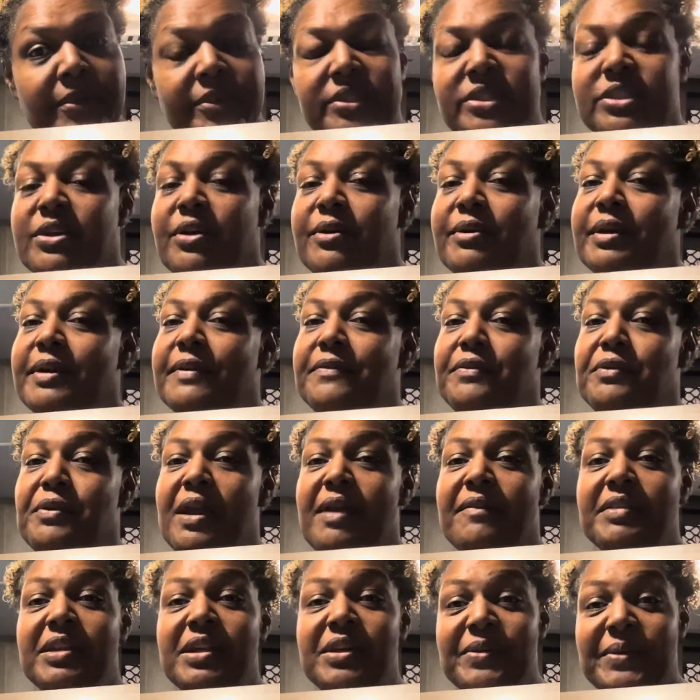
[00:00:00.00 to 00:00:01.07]
So if you have
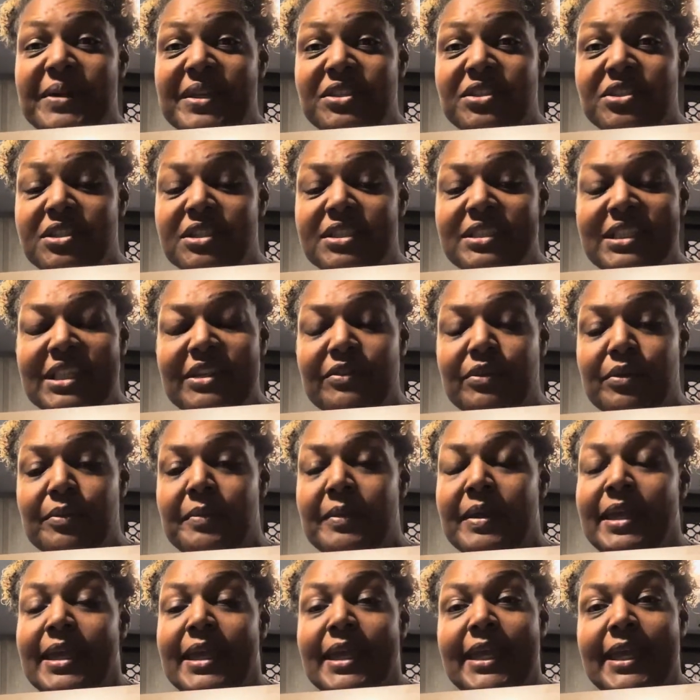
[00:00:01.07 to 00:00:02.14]
any questions, leave them
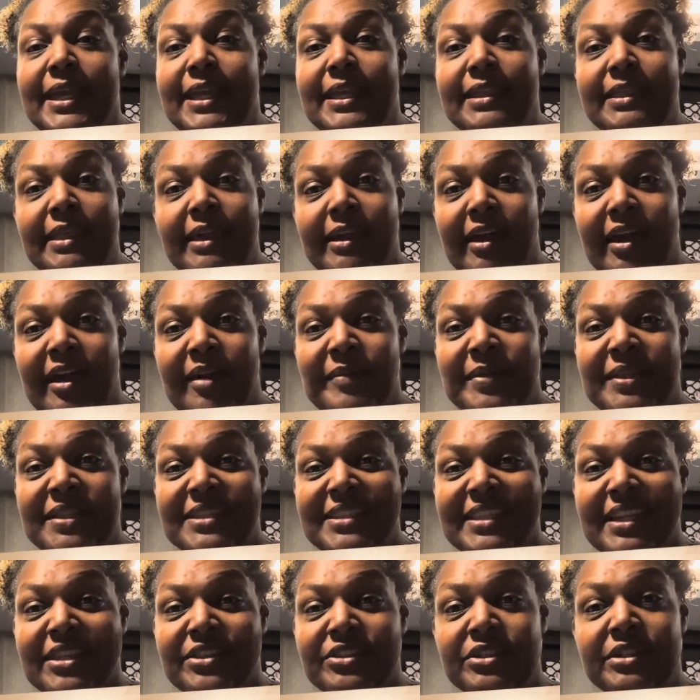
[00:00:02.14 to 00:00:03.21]
in the comment
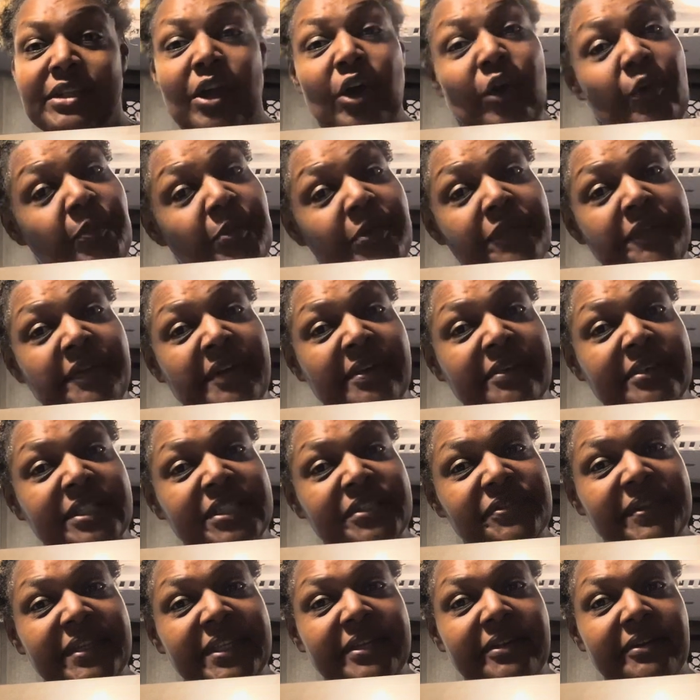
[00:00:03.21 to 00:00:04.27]
section. I hope you found this
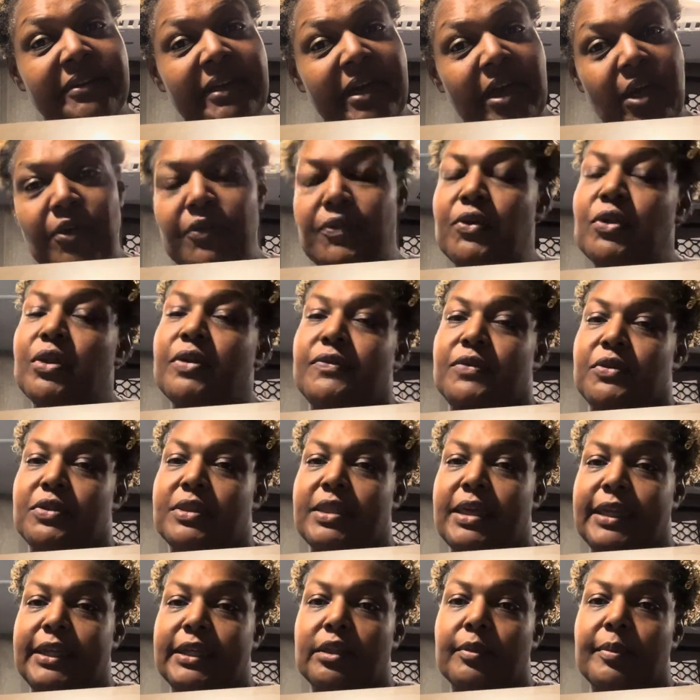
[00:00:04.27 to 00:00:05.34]
video helpful. If you're
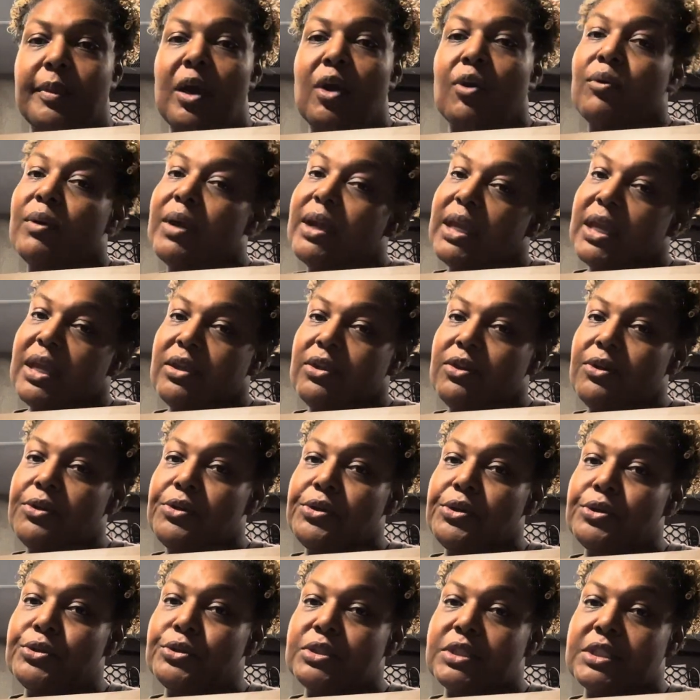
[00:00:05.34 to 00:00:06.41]
thinking about what can you
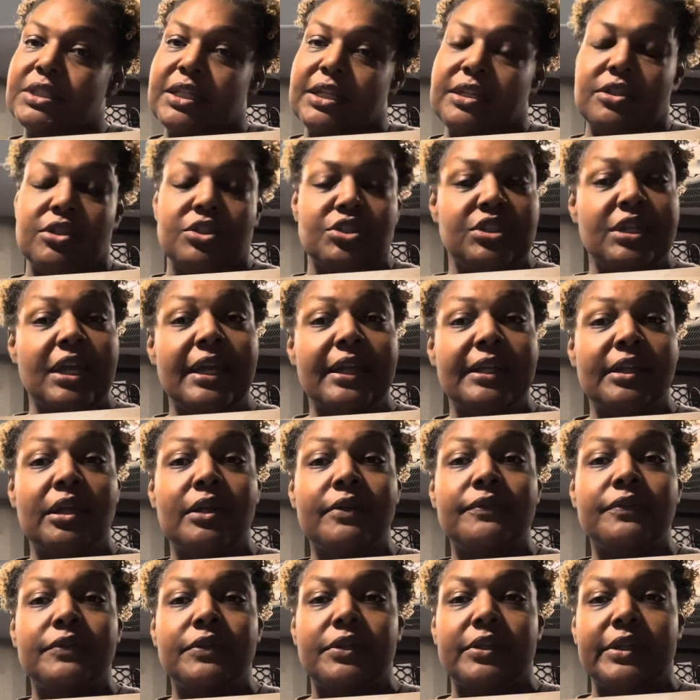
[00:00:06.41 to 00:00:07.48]
use to take the shine
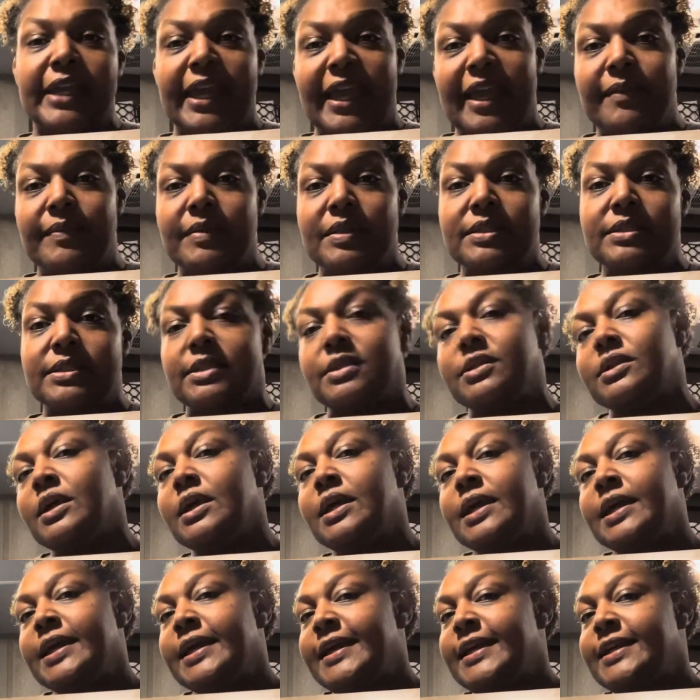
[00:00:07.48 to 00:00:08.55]
off of your cabinets and
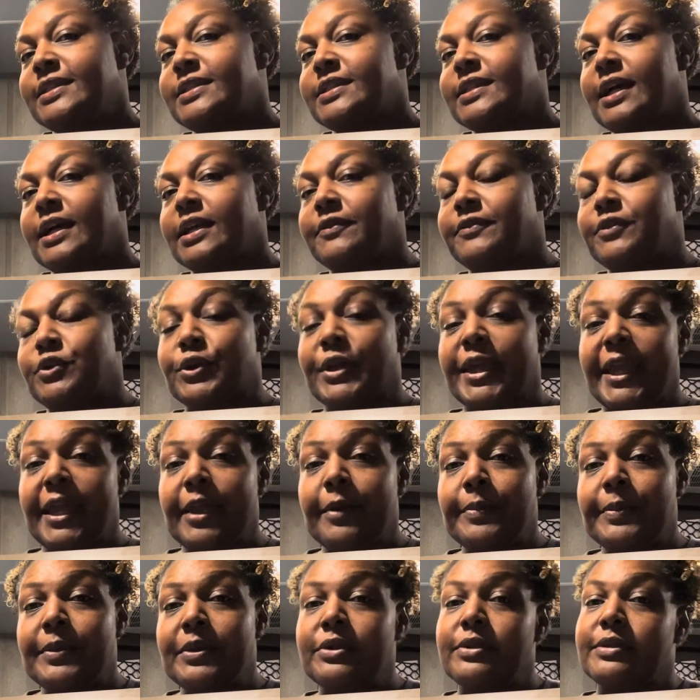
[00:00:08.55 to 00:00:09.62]
inside of your
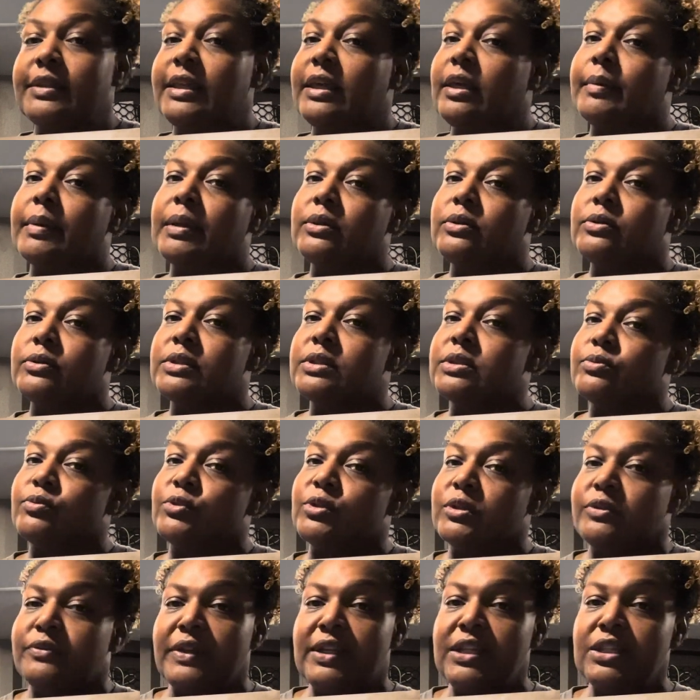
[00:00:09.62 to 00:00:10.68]
camper, you're thinking about doing some
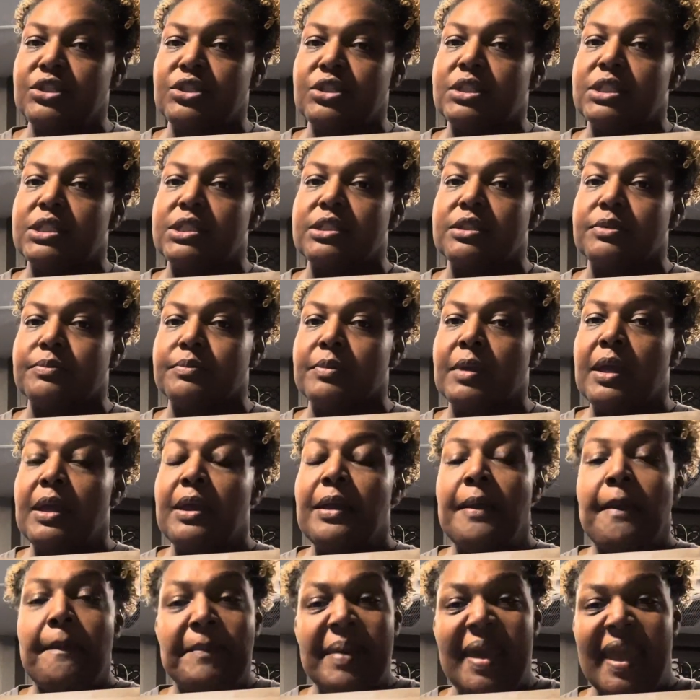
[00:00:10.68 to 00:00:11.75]
renovation and some
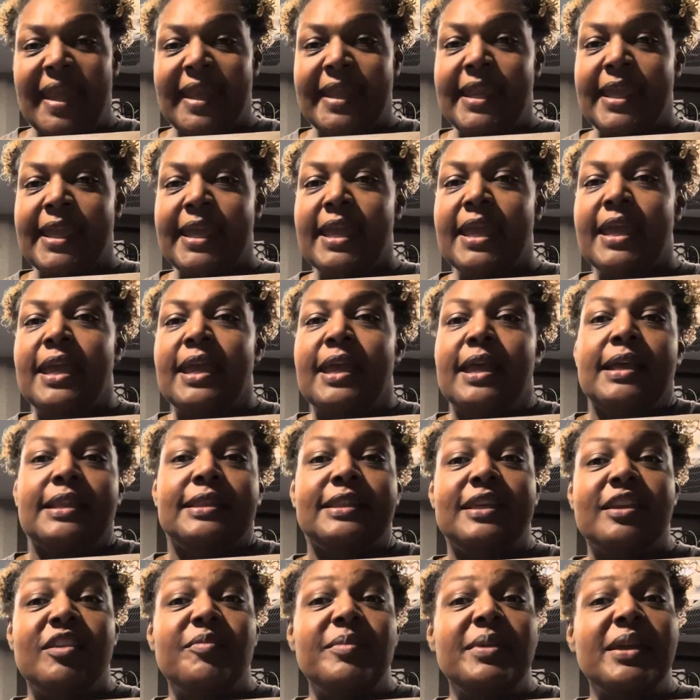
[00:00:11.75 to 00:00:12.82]
painting,
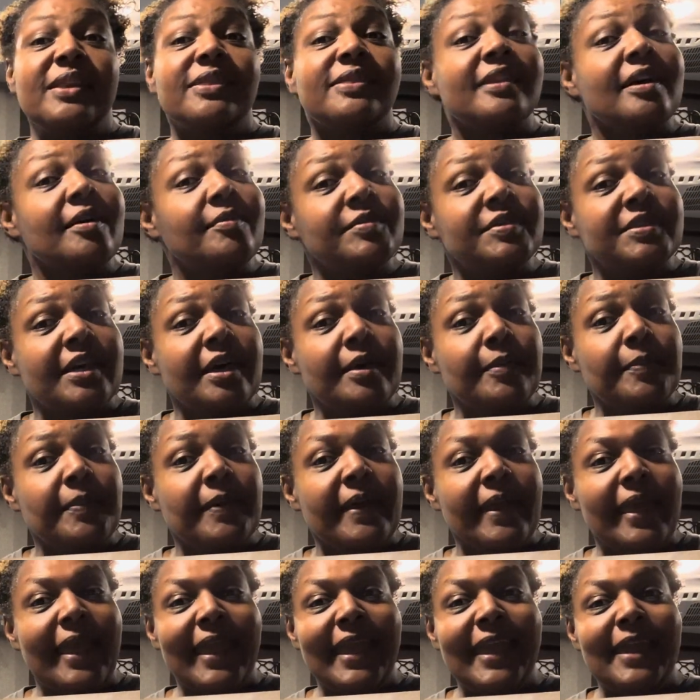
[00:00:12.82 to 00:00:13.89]
leave me a thumbs up.
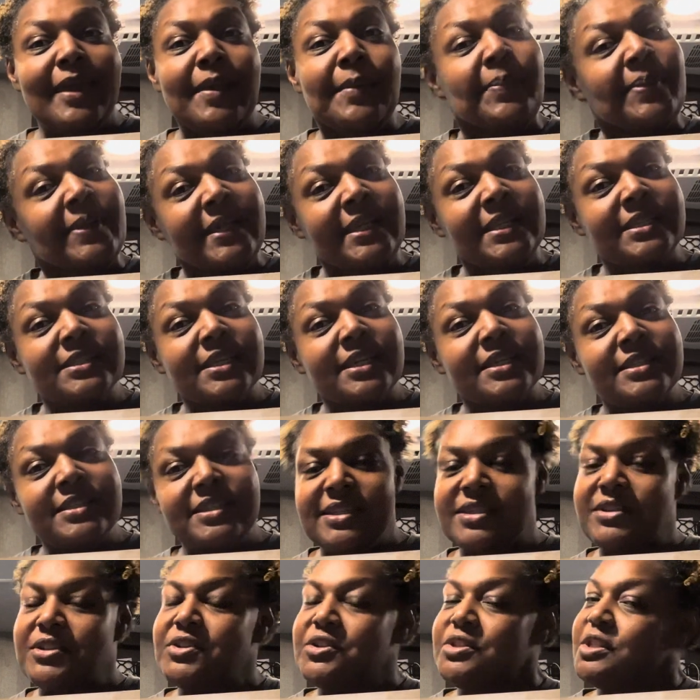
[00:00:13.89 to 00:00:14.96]
And please
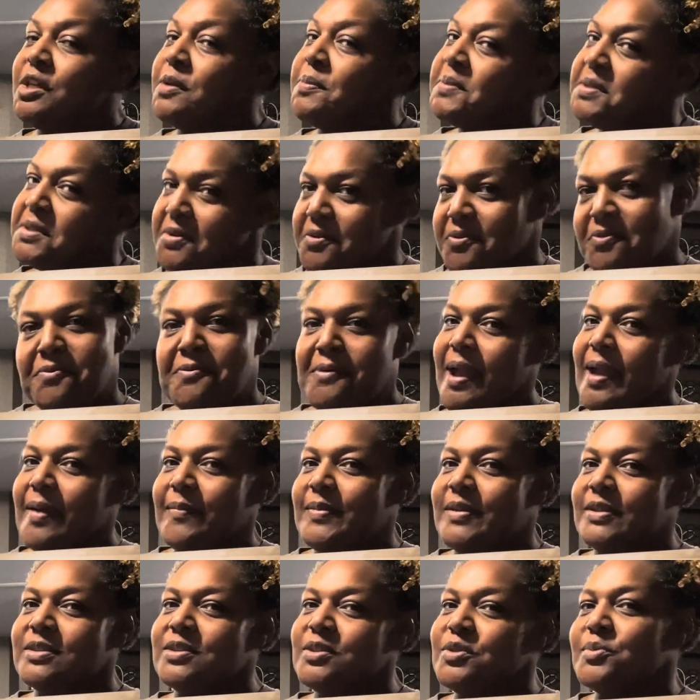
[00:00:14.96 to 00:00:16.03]
consider
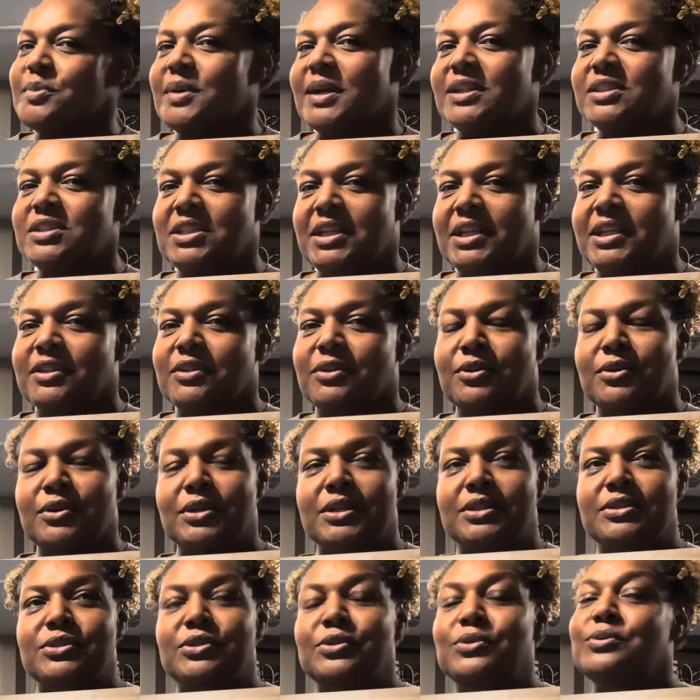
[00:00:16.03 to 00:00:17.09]
subscribing to my channel,
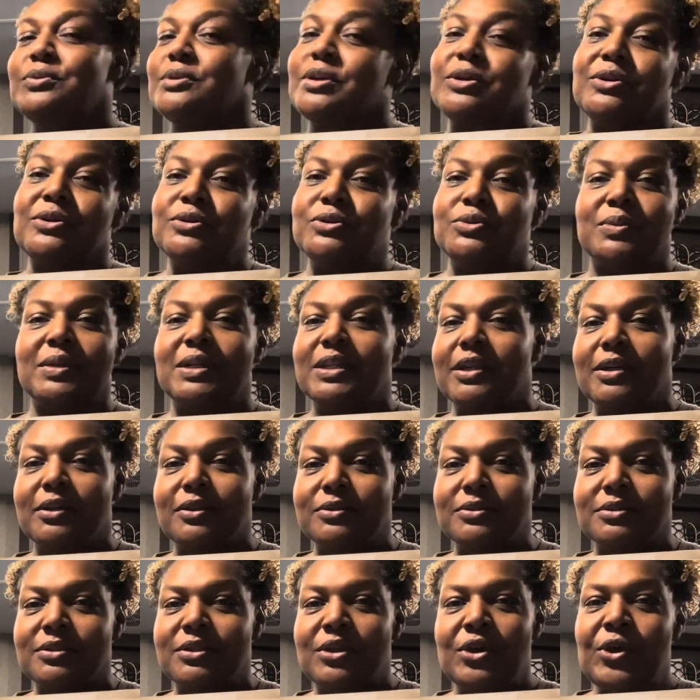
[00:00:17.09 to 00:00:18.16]
because who knows what
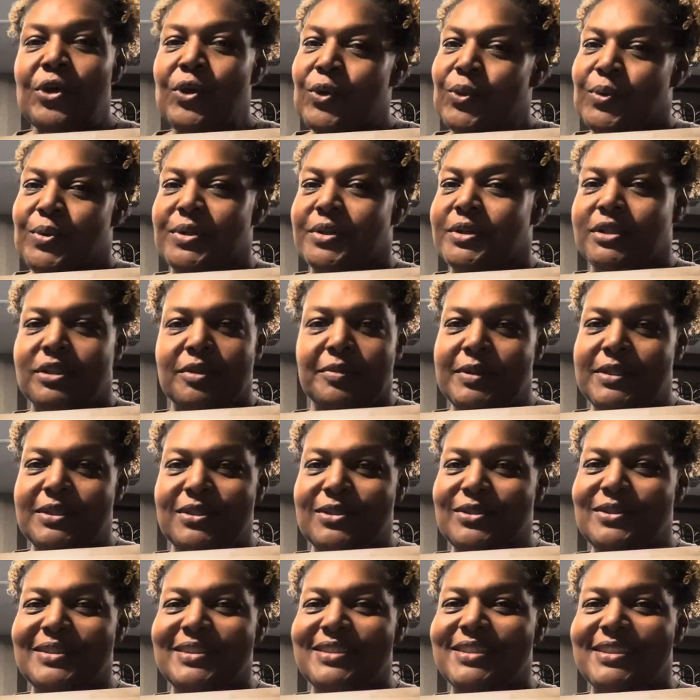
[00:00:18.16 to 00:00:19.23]
else we're going to be
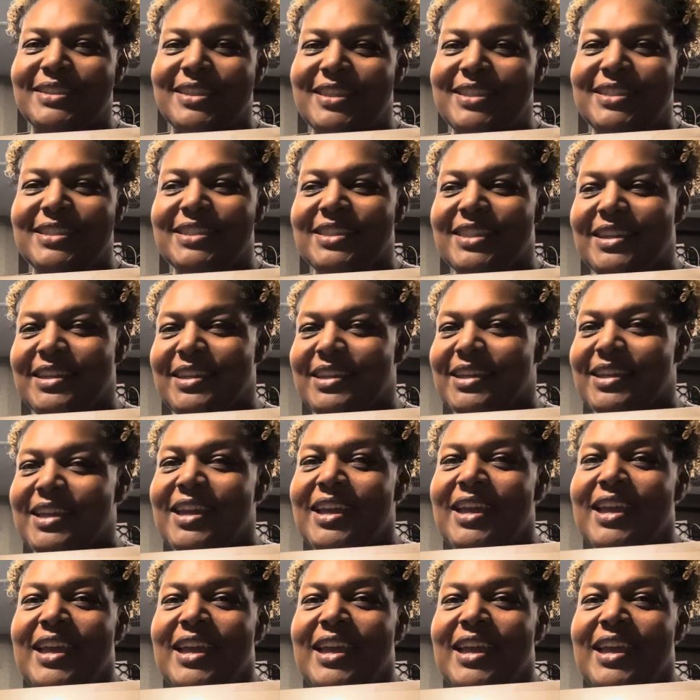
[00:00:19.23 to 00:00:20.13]
doing to this thing.